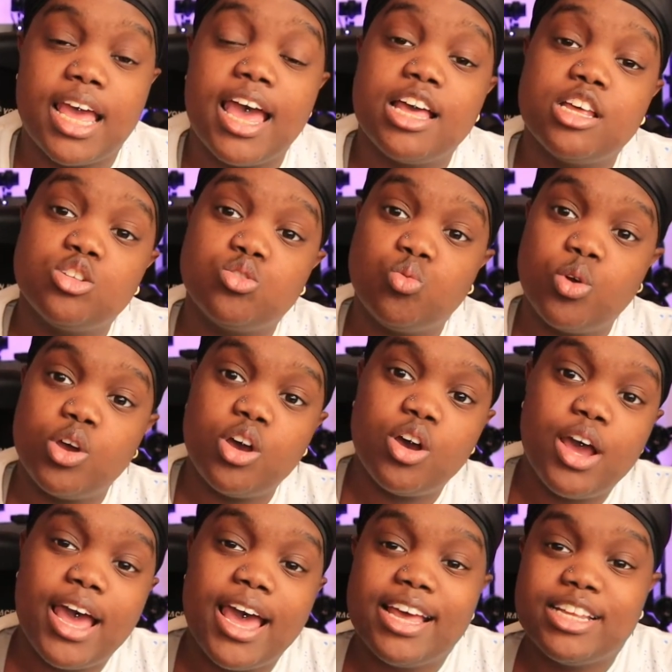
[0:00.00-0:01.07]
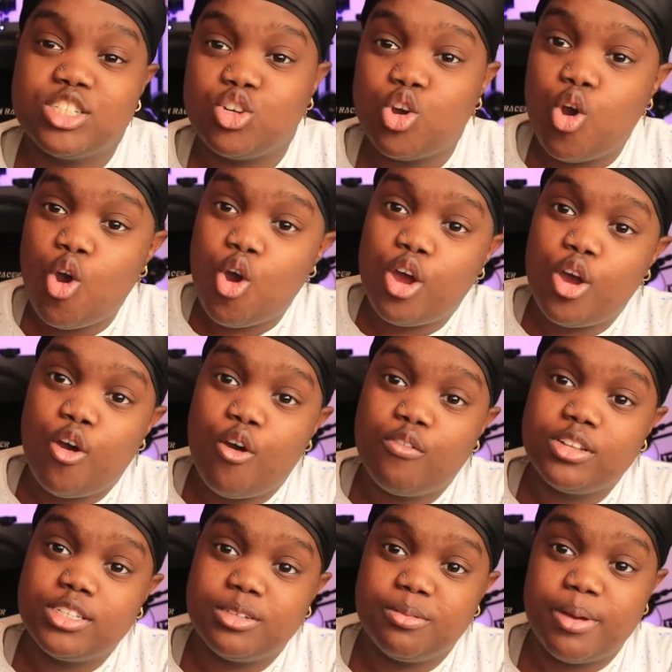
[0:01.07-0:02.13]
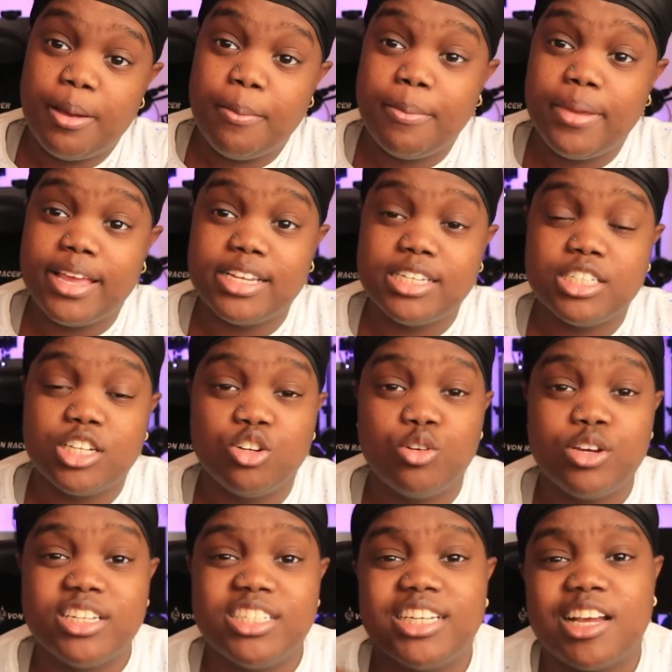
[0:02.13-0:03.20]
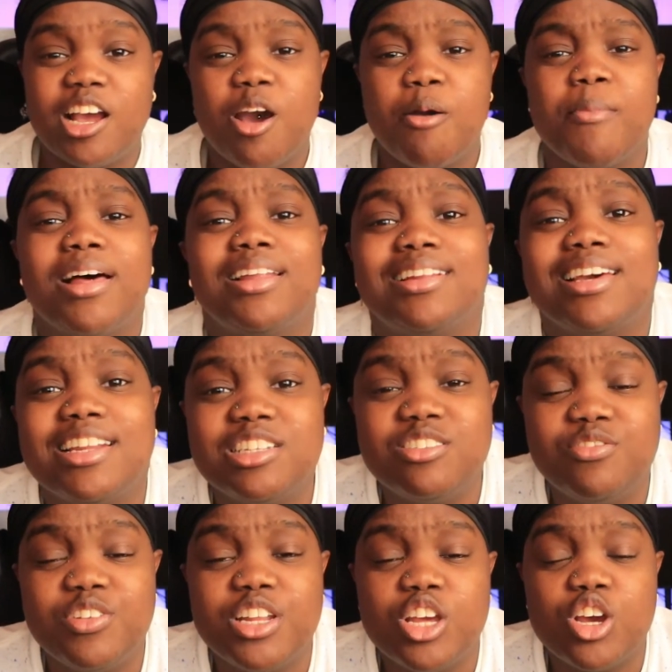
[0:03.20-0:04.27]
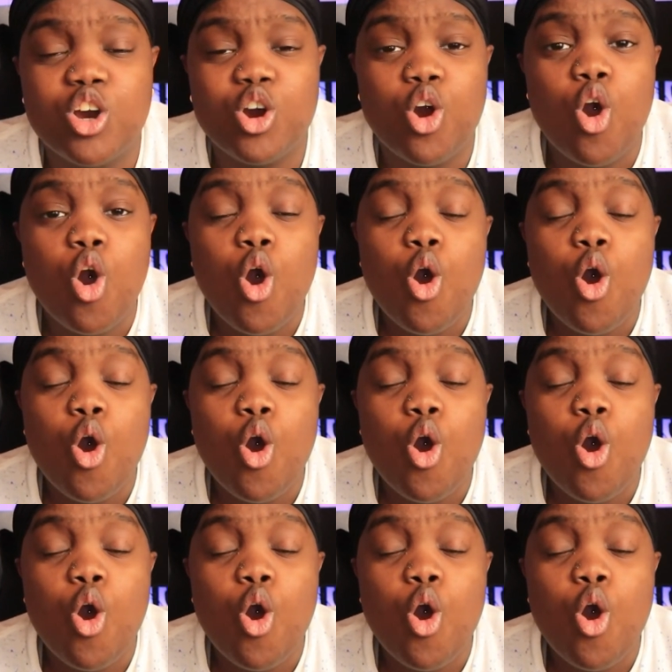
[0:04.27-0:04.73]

as well as go on over to my main channel and check out my latest video